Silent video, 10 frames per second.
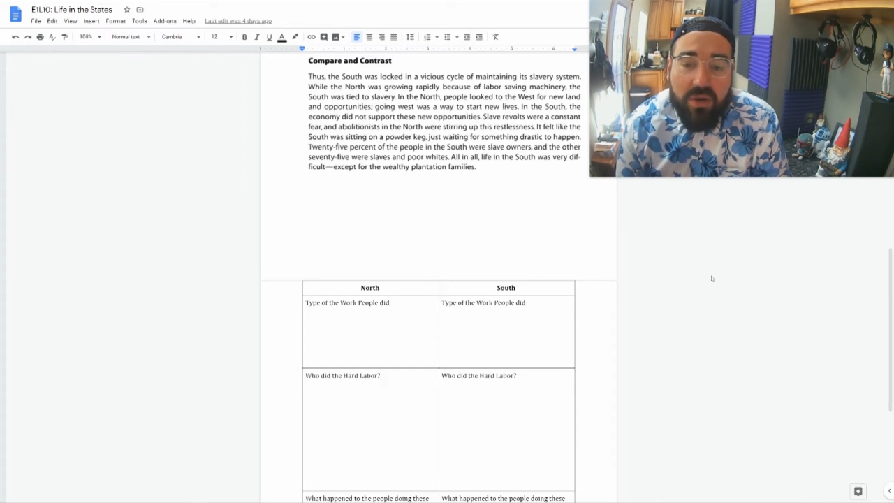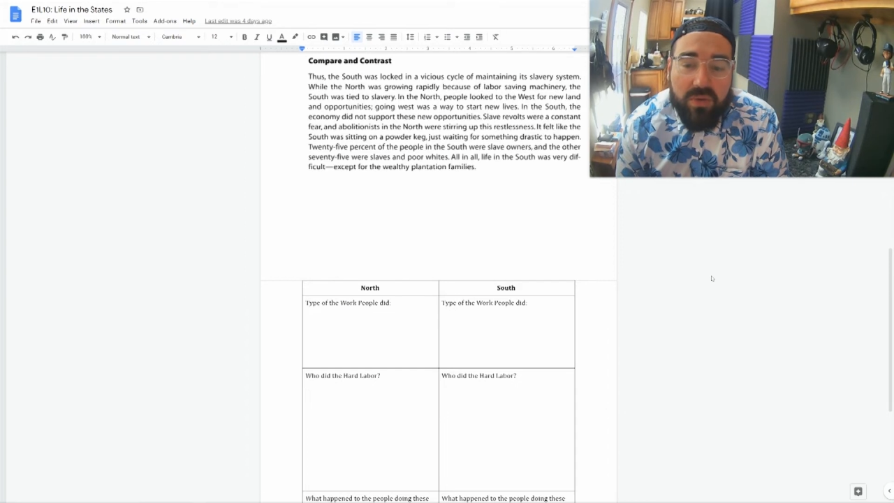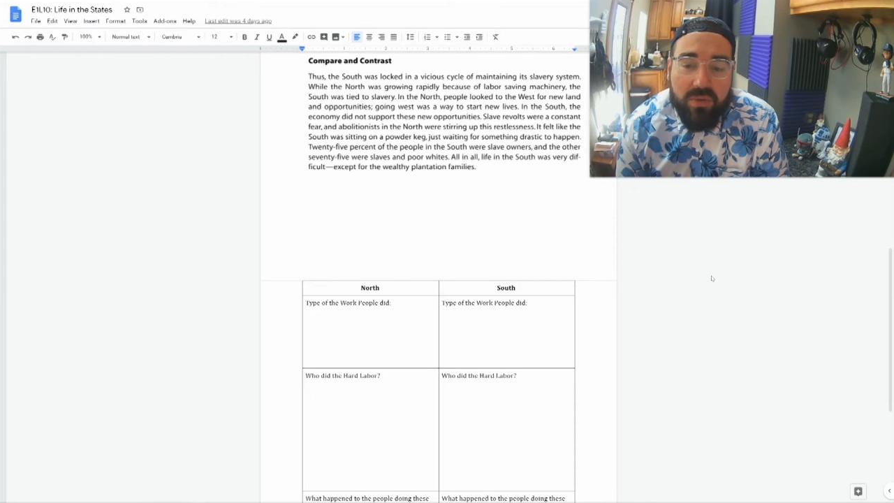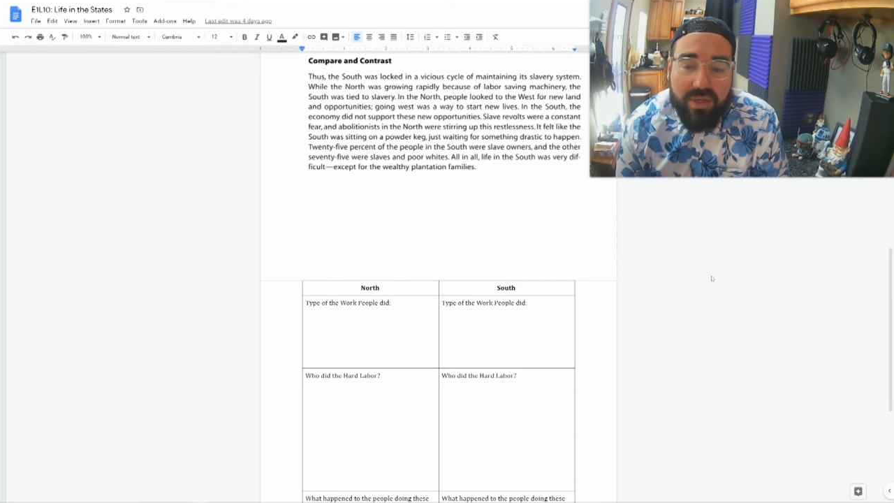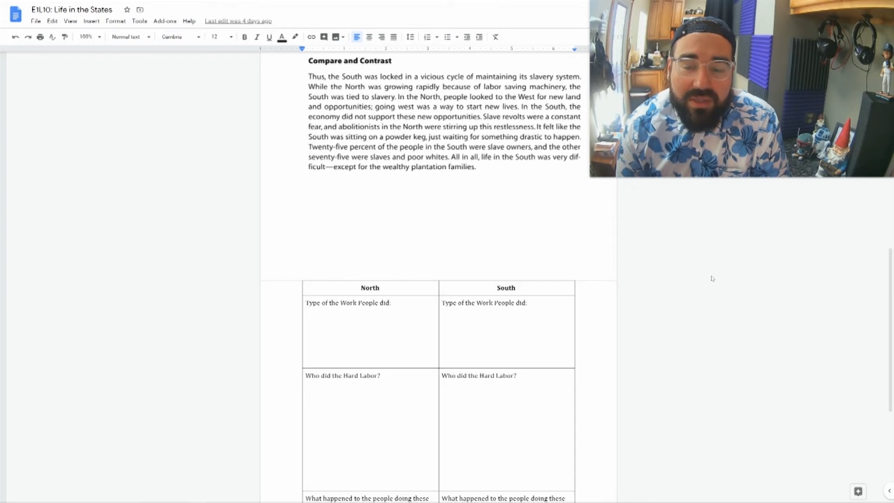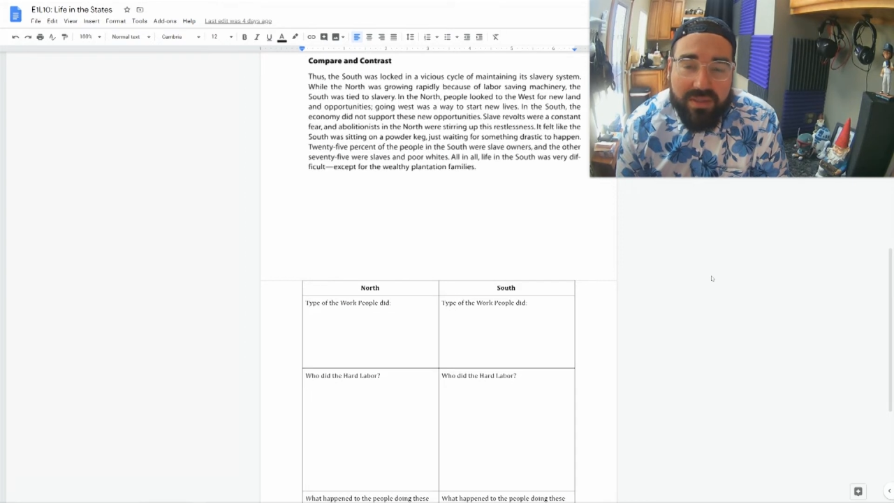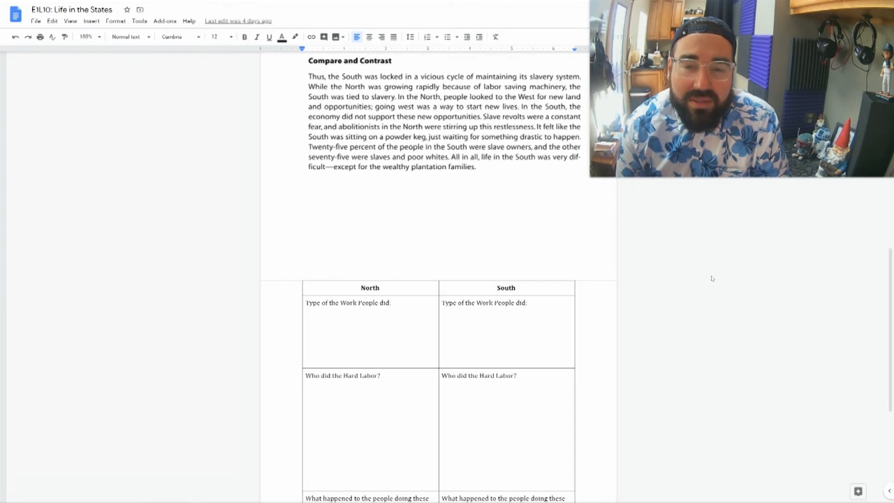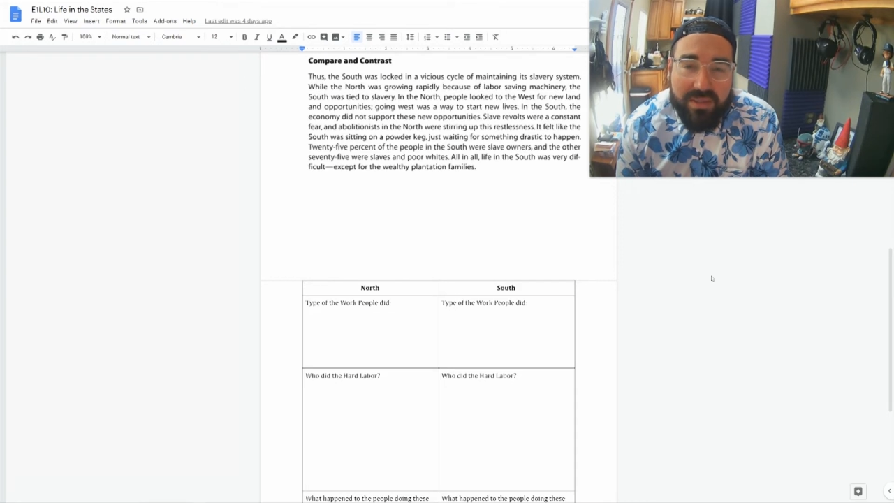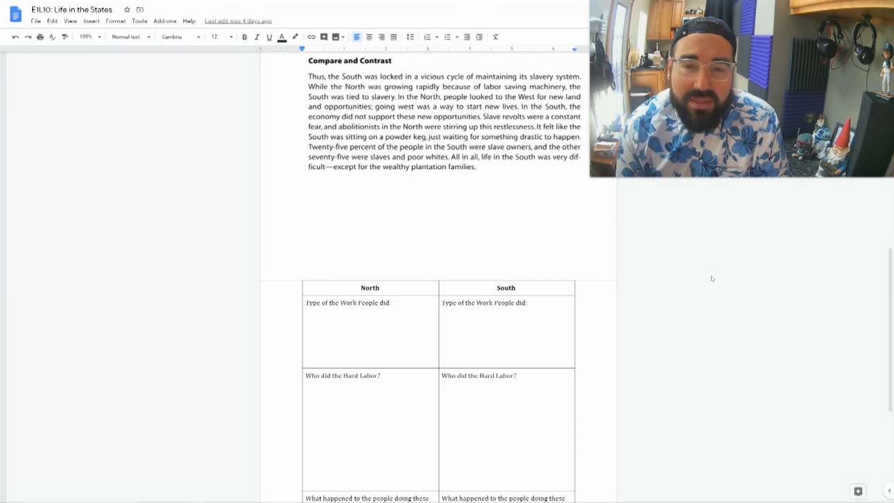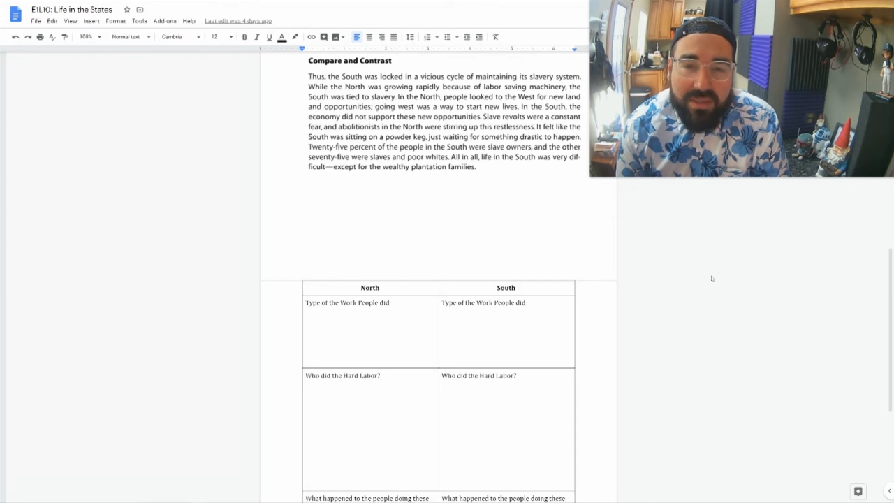
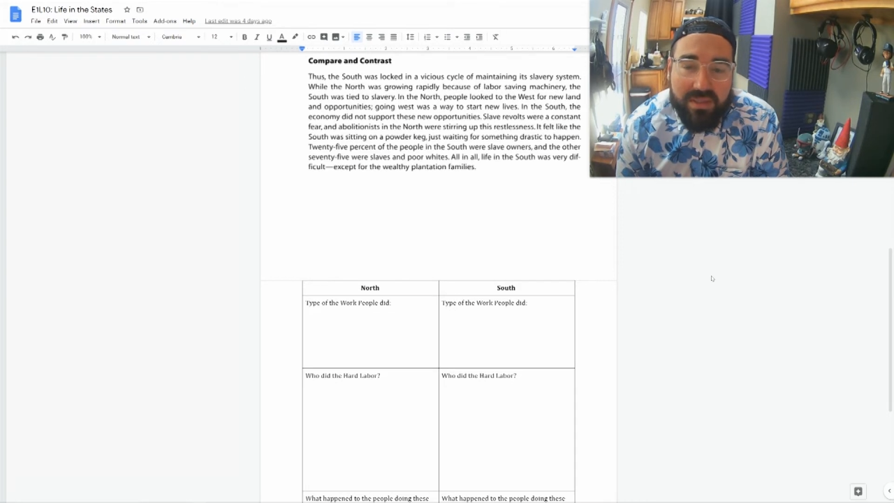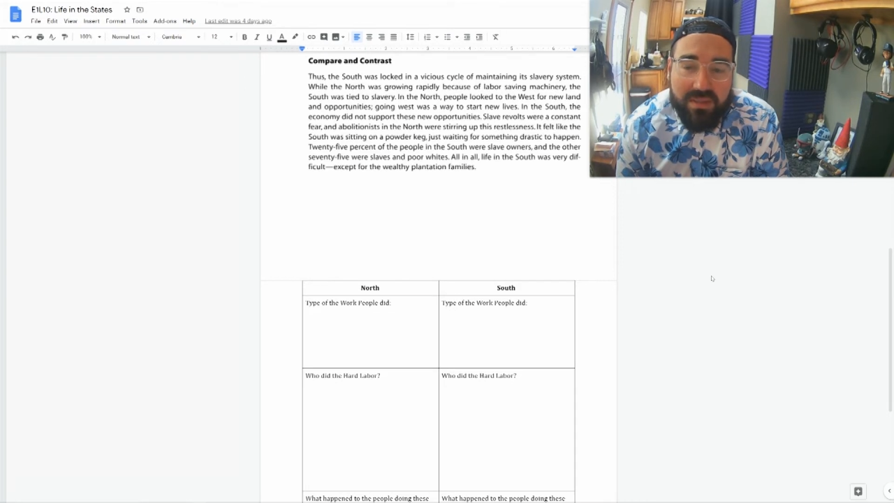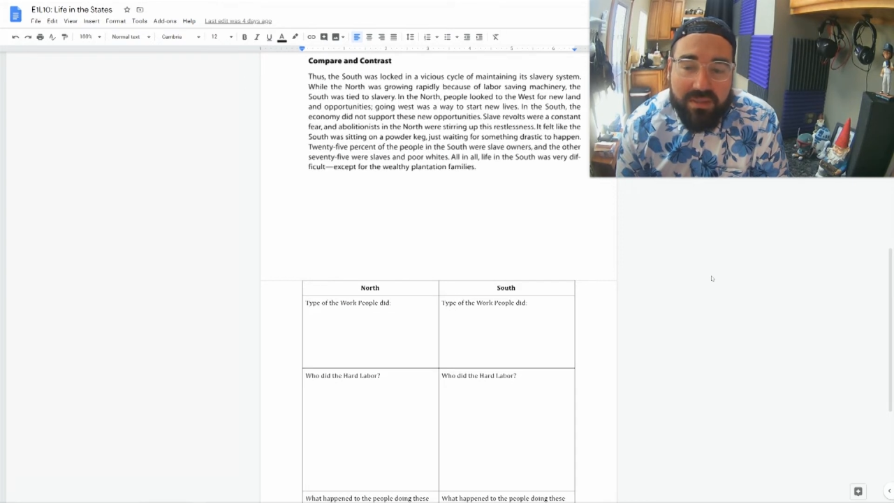restlessness.